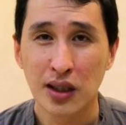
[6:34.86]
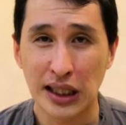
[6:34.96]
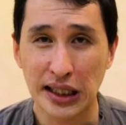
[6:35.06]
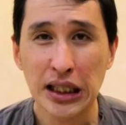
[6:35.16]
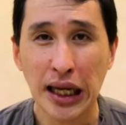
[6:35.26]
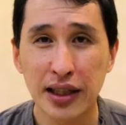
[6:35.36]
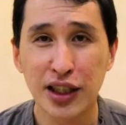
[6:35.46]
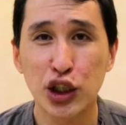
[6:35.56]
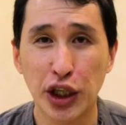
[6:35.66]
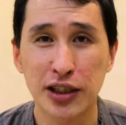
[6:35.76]
The
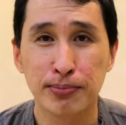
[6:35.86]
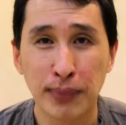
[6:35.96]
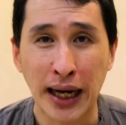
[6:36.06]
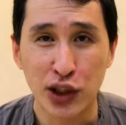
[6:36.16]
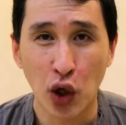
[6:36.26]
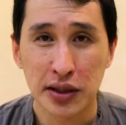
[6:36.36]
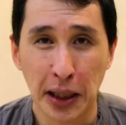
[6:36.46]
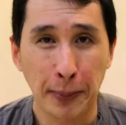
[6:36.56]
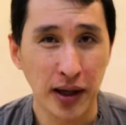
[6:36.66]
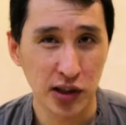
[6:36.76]
ENTJs might not
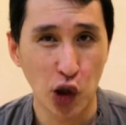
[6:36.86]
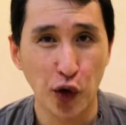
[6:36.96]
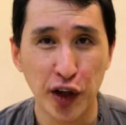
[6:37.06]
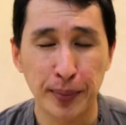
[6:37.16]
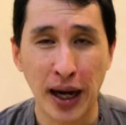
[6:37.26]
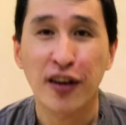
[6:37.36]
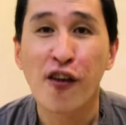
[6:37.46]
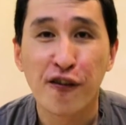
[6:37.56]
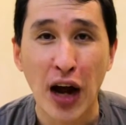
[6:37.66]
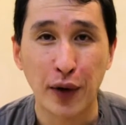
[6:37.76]
take personal feedback
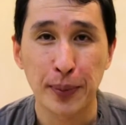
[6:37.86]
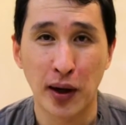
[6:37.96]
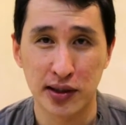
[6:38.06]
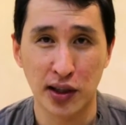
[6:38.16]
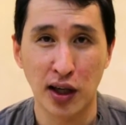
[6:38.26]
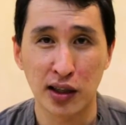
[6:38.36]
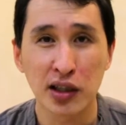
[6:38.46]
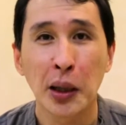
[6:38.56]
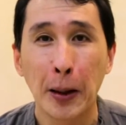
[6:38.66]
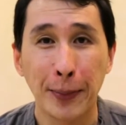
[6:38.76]
very
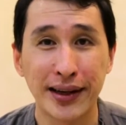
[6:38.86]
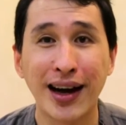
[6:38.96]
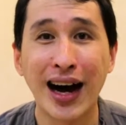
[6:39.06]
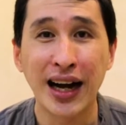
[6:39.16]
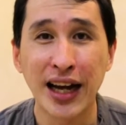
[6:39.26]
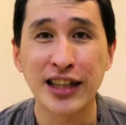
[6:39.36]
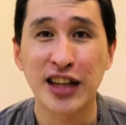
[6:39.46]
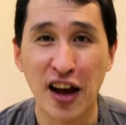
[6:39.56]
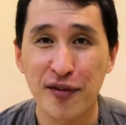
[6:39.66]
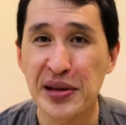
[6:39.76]
personally, but the
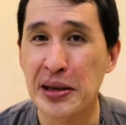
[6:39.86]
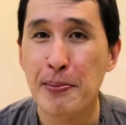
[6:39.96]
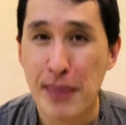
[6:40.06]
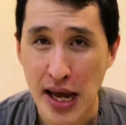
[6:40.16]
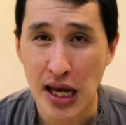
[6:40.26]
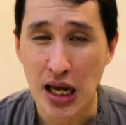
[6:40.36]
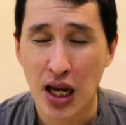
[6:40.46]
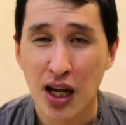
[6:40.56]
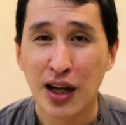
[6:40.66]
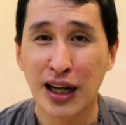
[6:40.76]
ISFP may.
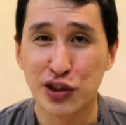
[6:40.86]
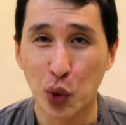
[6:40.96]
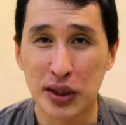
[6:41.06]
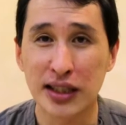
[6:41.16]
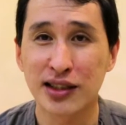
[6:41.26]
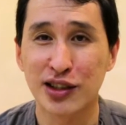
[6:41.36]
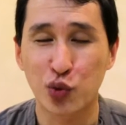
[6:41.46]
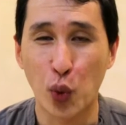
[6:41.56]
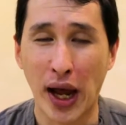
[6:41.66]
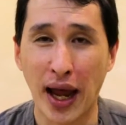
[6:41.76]
And so this is
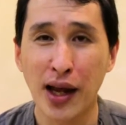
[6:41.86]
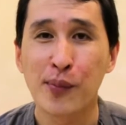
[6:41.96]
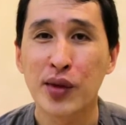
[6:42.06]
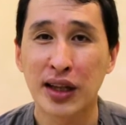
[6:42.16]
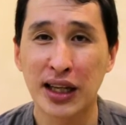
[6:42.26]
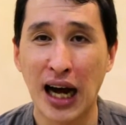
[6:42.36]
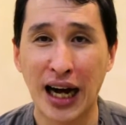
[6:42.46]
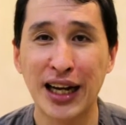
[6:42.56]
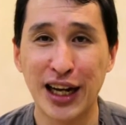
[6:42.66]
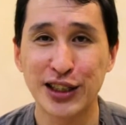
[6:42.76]
where the
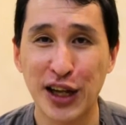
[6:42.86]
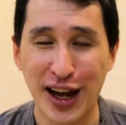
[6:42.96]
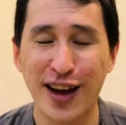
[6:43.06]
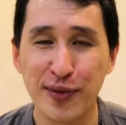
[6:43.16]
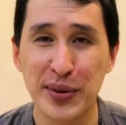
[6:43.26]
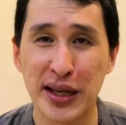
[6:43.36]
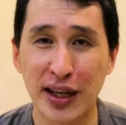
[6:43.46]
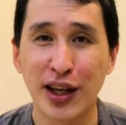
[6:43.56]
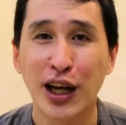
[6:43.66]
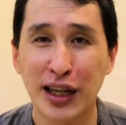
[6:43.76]

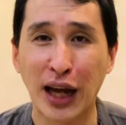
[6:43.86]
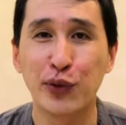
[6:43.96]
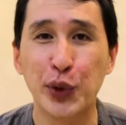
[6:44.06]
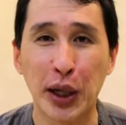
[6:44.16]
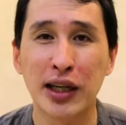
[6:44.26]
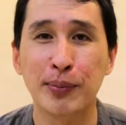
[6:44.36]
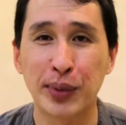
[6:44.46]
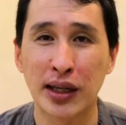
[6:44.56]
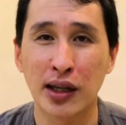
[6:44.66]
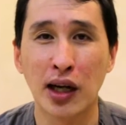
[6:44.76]
ISFP can really
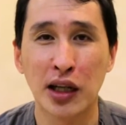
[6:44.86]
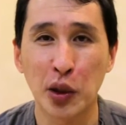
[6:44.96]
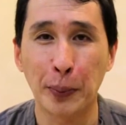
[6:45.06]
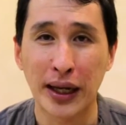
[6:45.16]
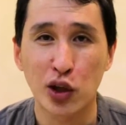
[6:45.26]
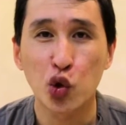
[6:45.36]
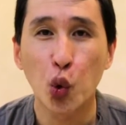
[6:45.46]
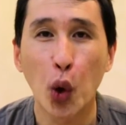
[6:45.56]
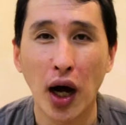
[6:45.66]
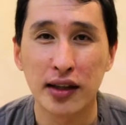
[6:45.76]
be a little bit
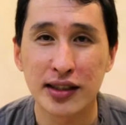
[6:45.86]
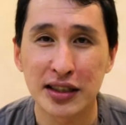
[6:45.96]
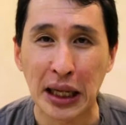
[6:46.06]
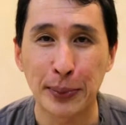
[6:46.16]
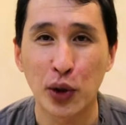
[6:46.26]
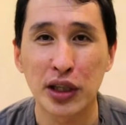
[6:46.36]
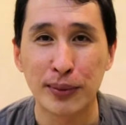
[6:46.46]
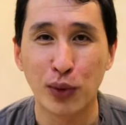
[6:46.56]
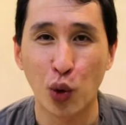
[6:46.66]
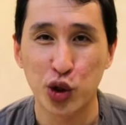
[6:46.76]
too unstable
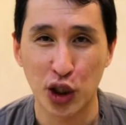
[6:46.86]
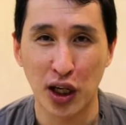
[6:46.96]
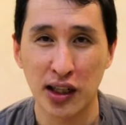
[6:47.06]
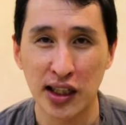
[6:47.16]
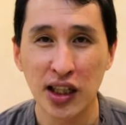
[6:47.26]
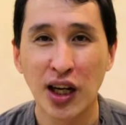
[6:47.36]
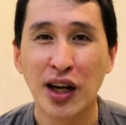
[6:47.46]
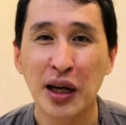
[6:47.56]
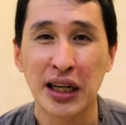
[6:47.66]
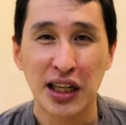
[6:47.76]
emotionally,
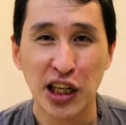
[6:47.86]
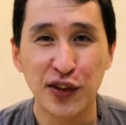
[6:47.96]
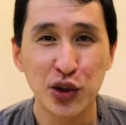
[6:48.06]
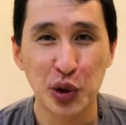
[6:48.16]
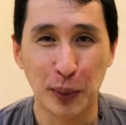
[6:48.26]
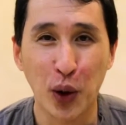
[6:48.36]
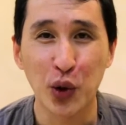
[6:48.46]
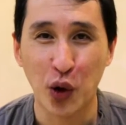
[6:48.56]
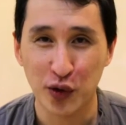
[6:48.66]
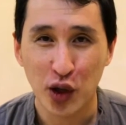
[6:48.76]
even to the
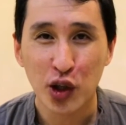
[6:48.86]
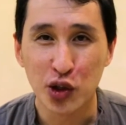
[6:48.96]
point of